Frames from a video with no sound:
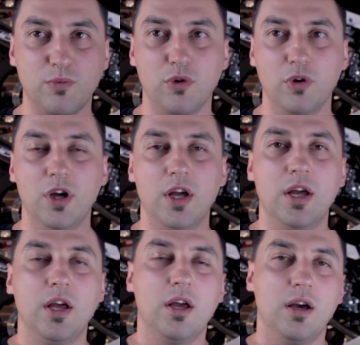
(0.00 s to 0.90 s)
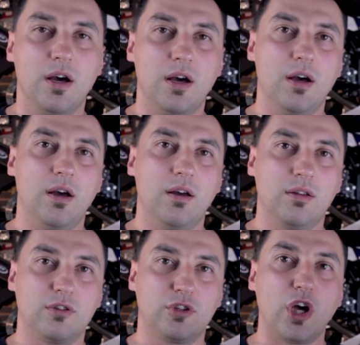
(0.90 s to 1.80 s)
more
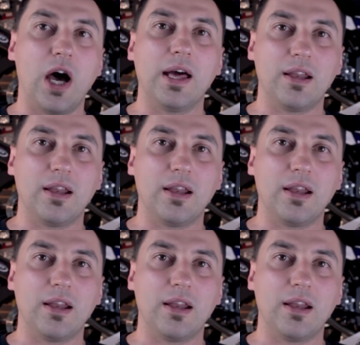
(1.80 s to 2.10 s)
tire